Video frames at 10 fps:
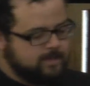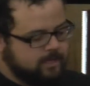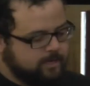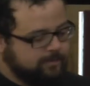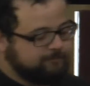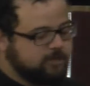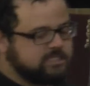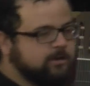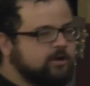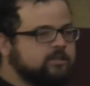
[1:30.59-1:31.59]
Um, the first time
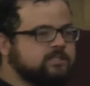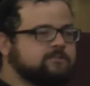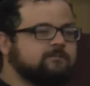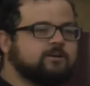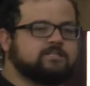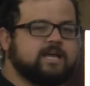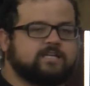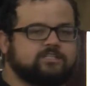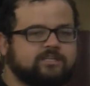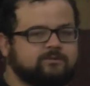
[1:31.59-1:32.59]
I heard this verse
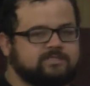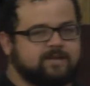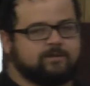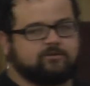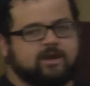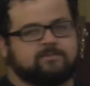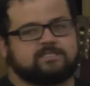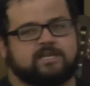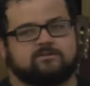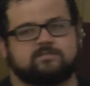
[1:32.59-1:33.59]
actually was at my grandma's
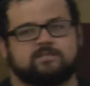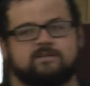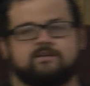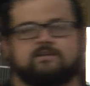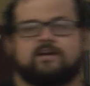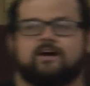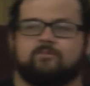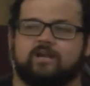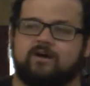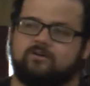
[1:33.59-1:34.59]
house um,
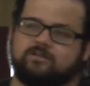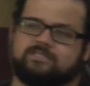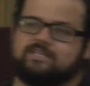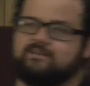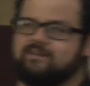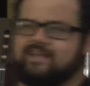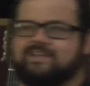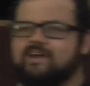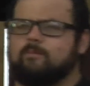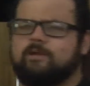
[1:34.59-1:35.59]
when I was in, like,
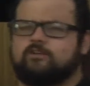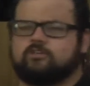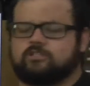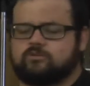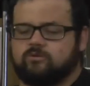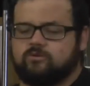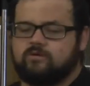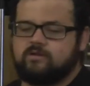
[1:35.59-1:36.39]
elementary school.